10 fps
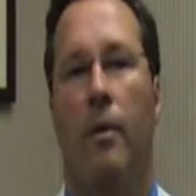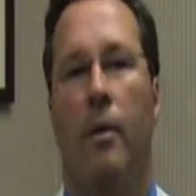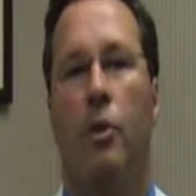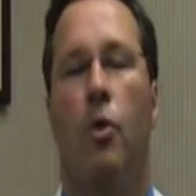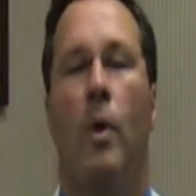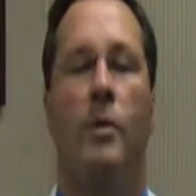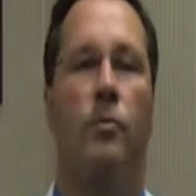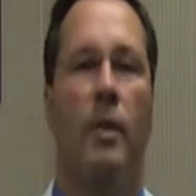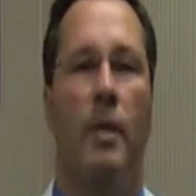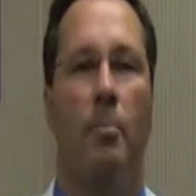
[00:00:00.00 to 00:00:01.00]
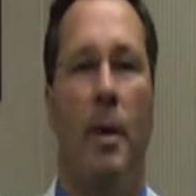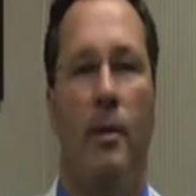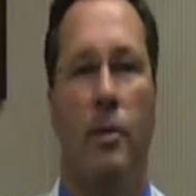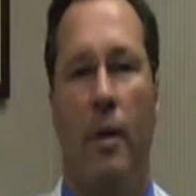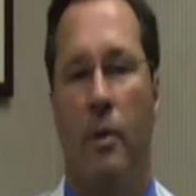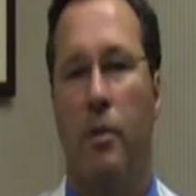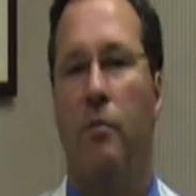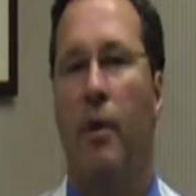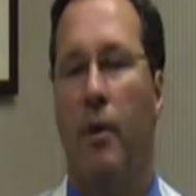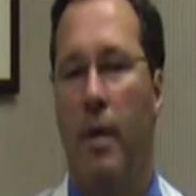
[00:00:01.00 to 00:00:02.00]
the choice really depends on the
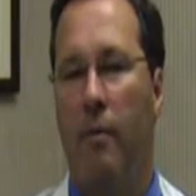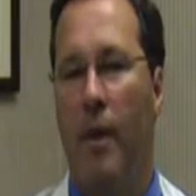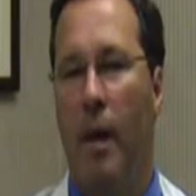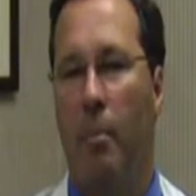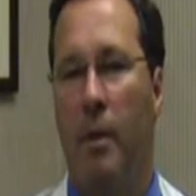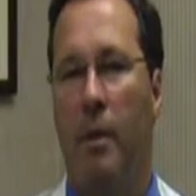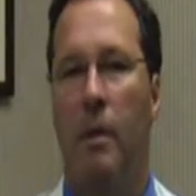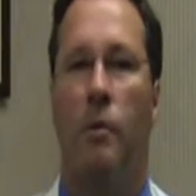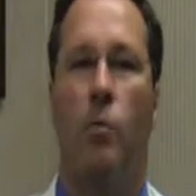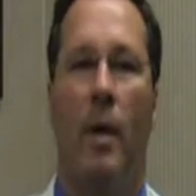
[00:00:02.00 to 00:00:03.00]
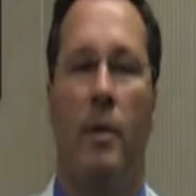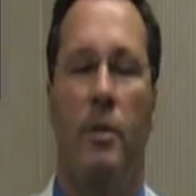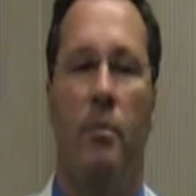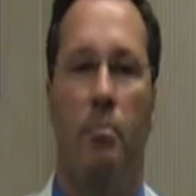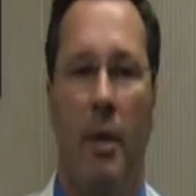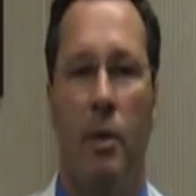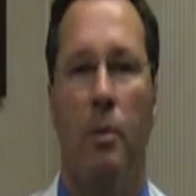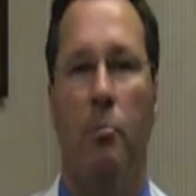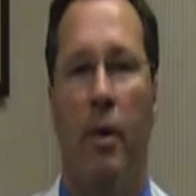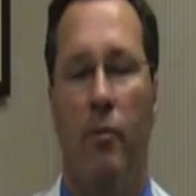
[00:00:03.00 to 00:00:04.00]
severity of apnea as well as
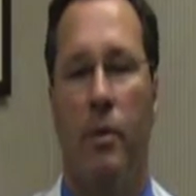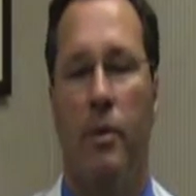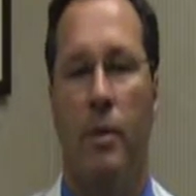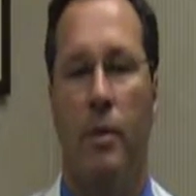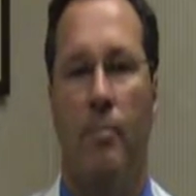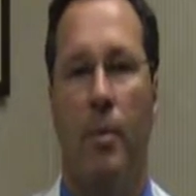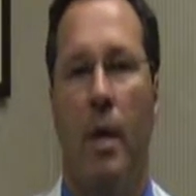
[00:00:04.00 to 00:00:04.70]
patient preferences.